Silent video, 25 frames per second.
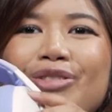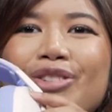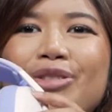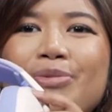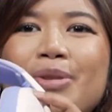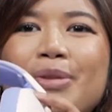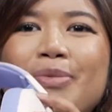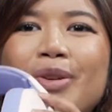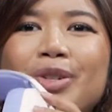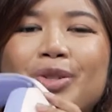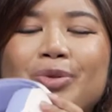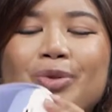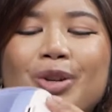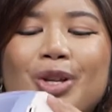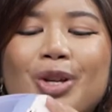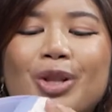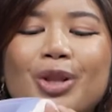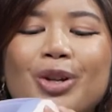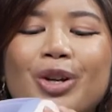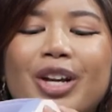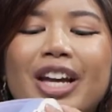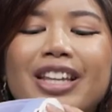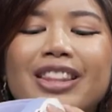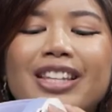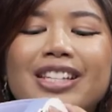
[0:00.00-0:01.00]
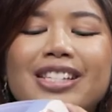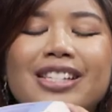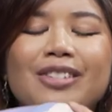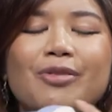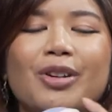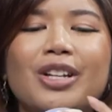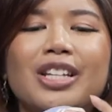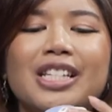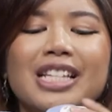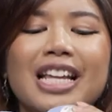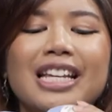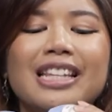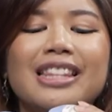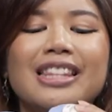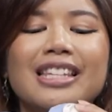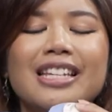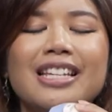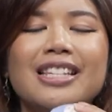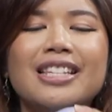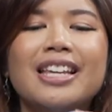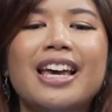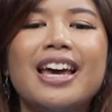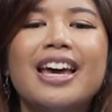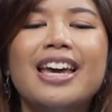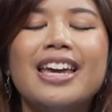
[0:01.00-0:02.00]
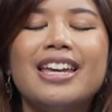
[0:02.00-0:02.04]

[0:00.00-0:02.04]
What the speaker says: with me because when you look at this, when it's like this,